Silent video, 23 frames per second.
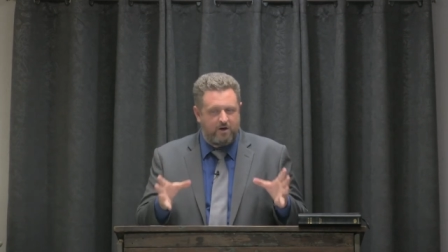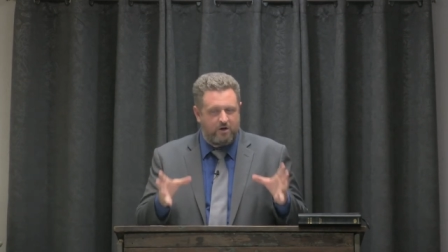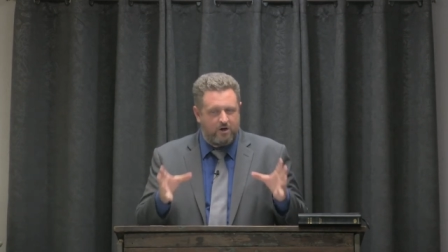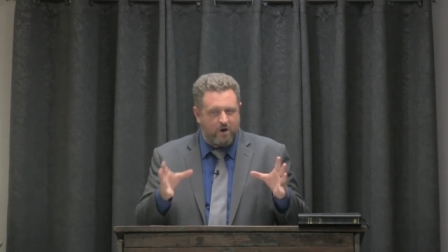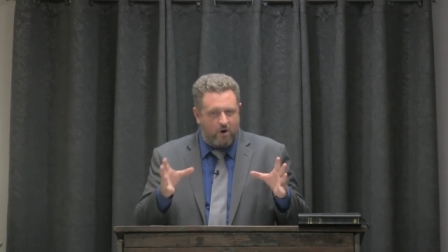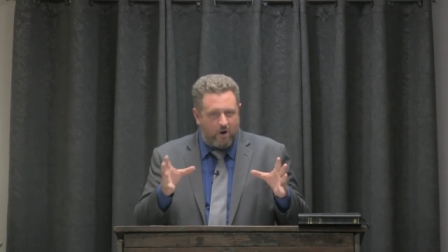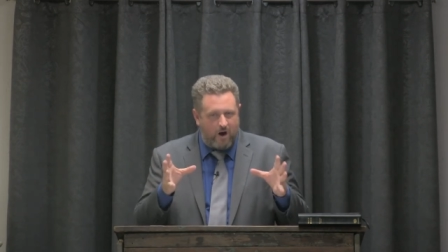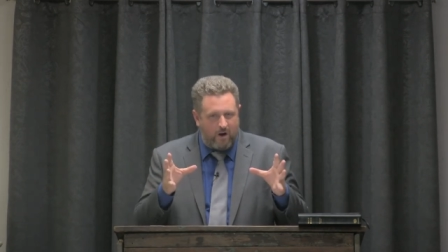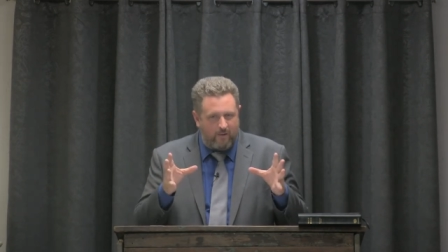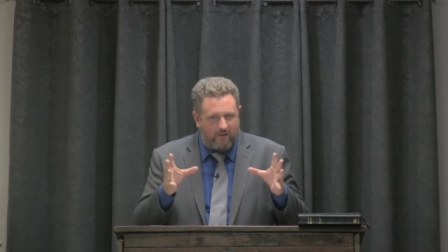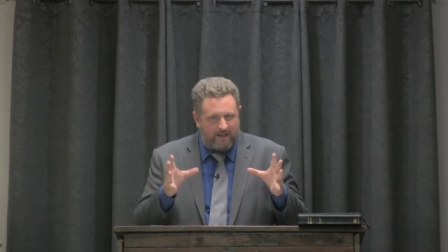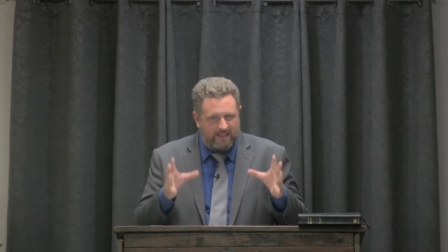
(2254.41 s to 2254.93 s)
You know
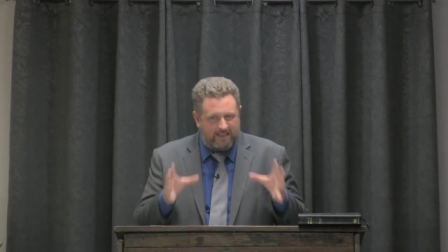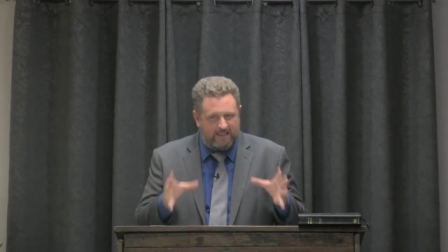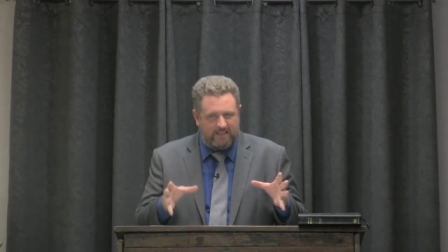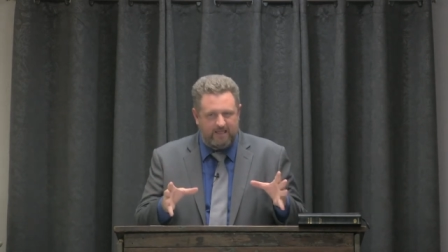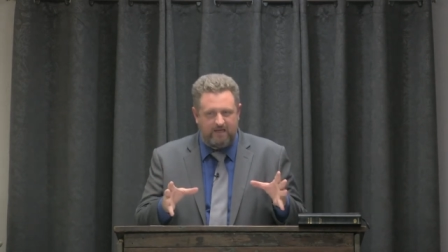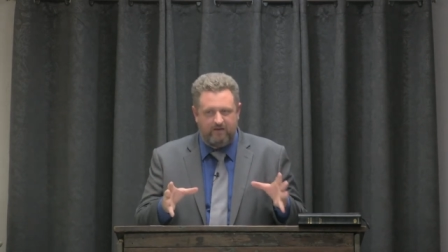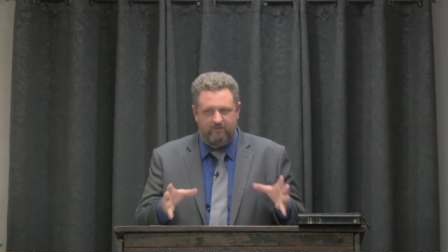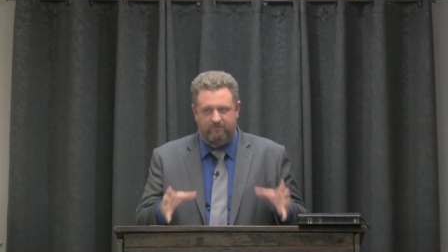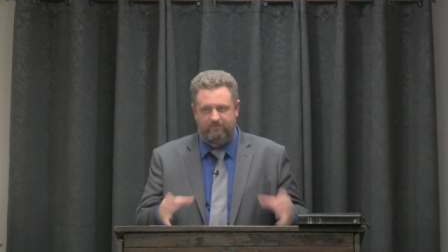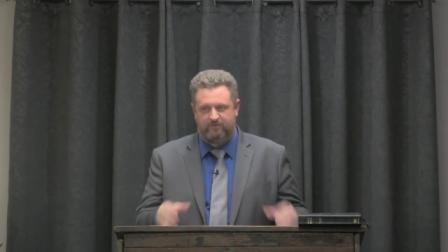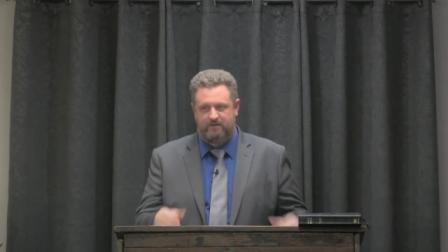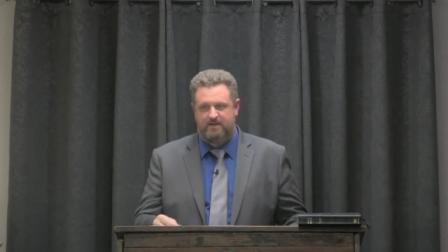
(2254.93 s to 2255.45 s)
how I
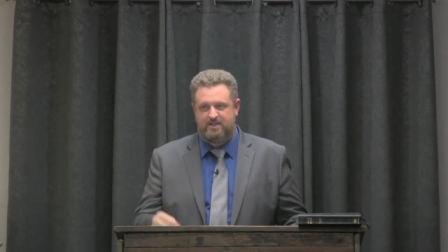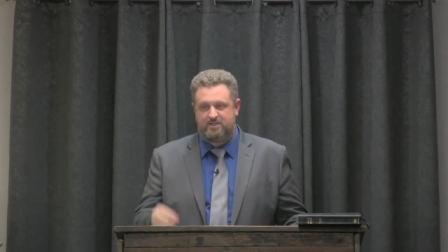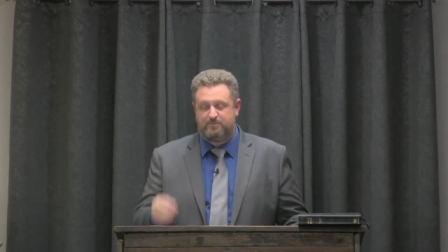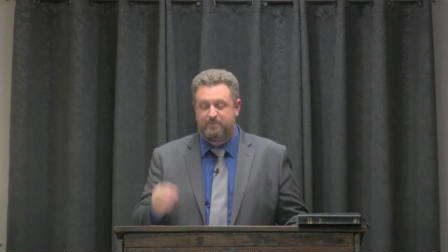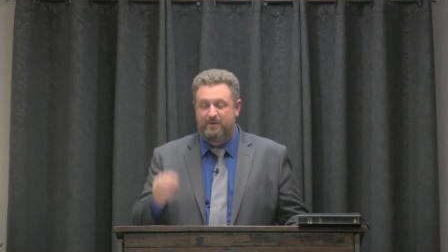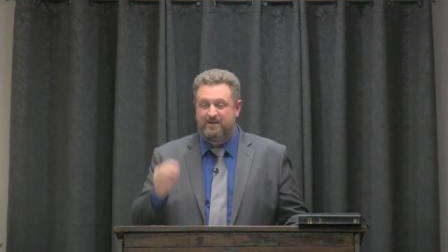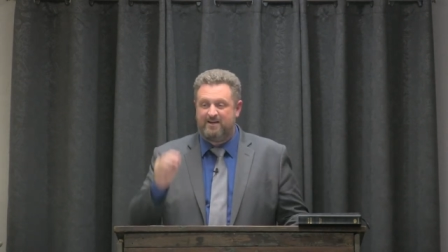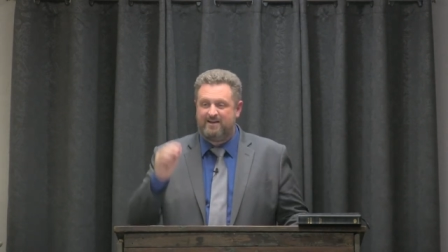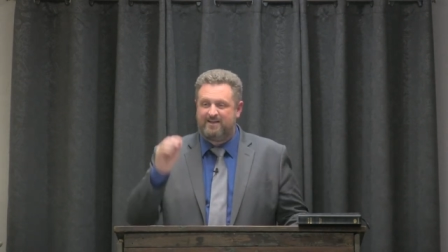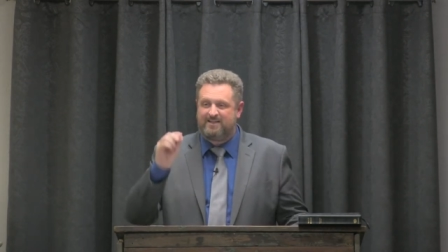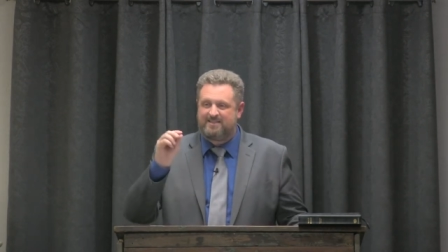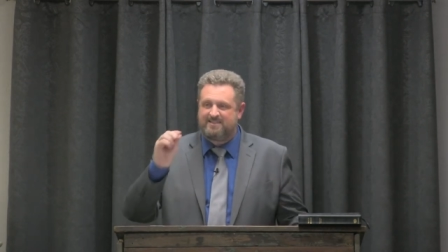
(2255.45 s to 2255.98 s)
live. He's
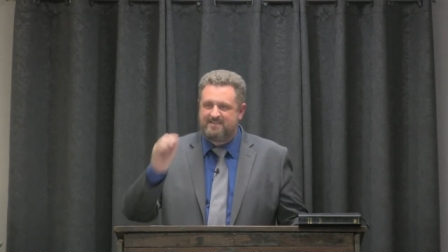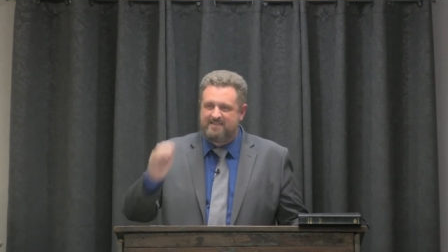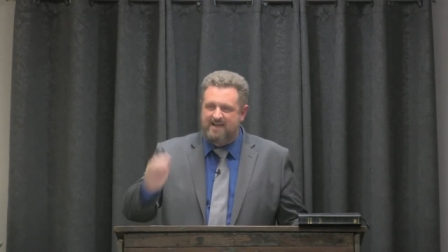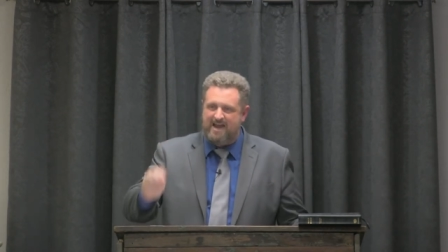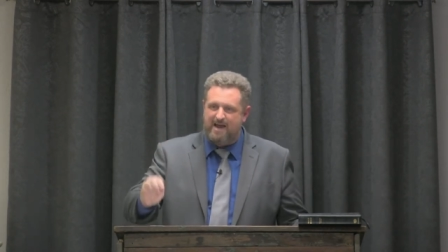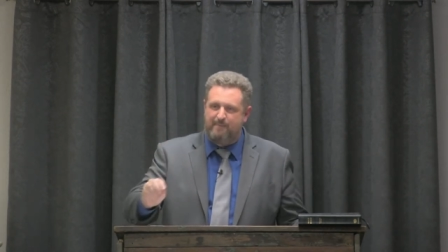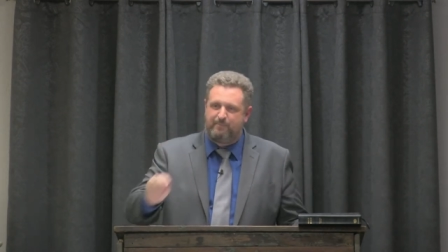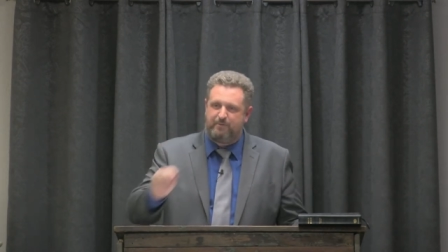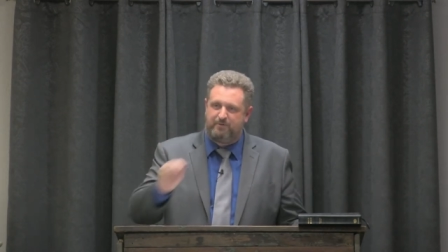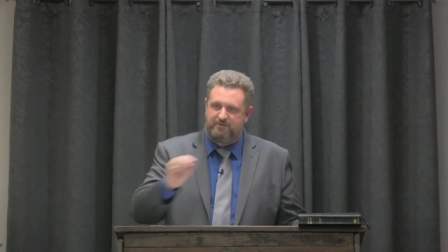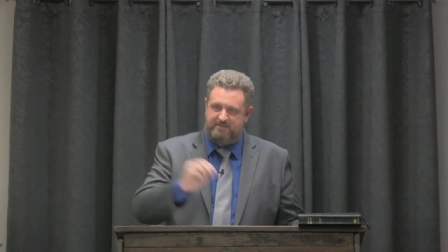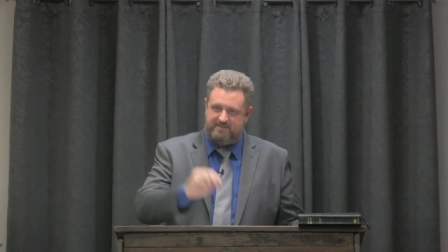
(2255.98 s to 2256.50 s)
been an
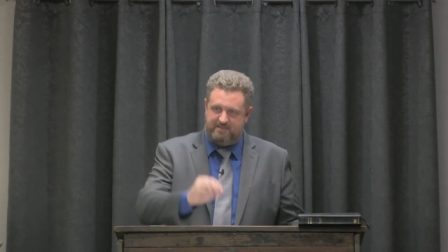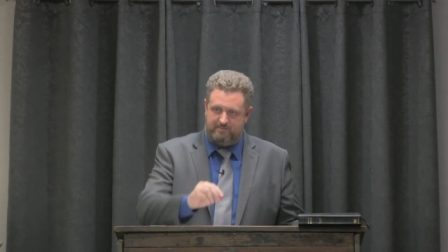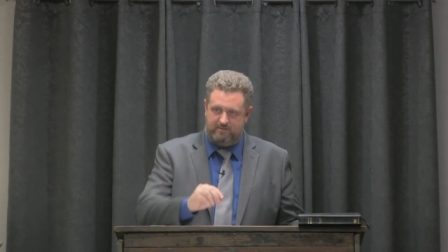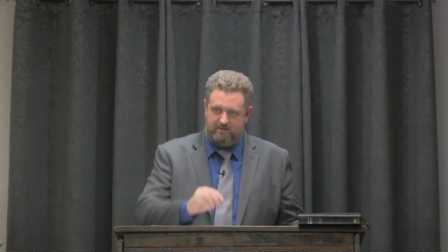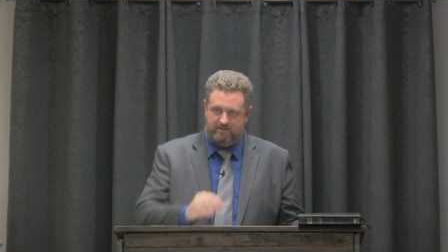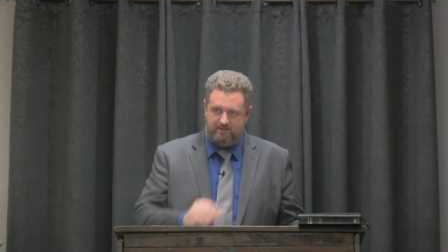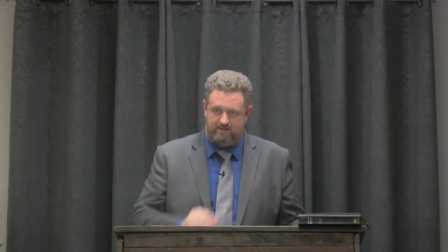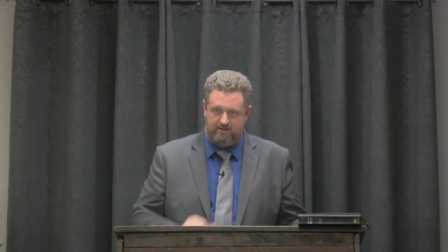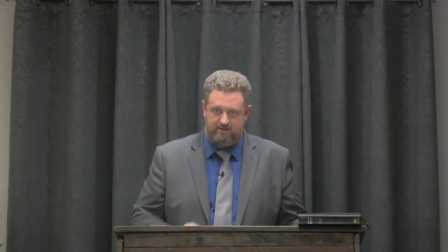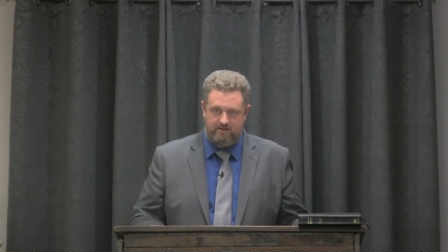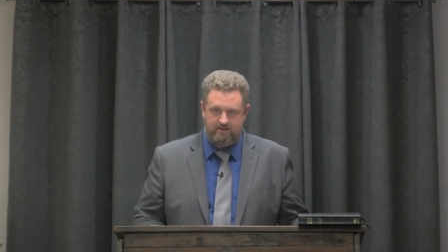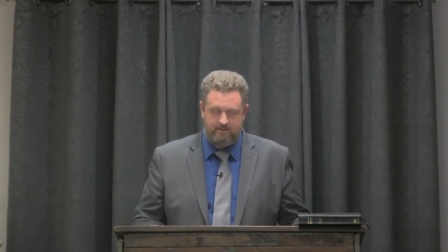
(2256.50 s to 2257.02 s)
example to
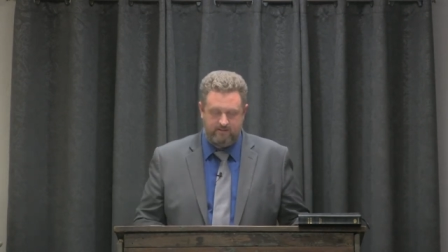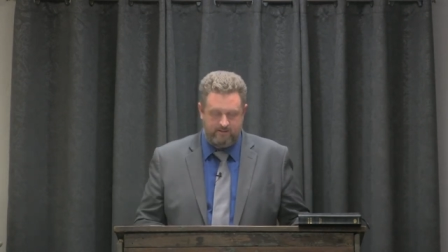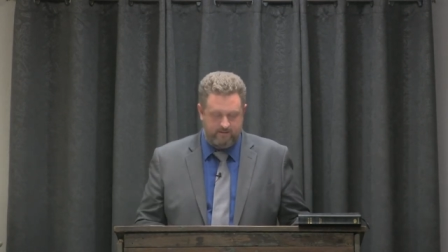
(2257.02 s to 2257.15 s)
Timothy.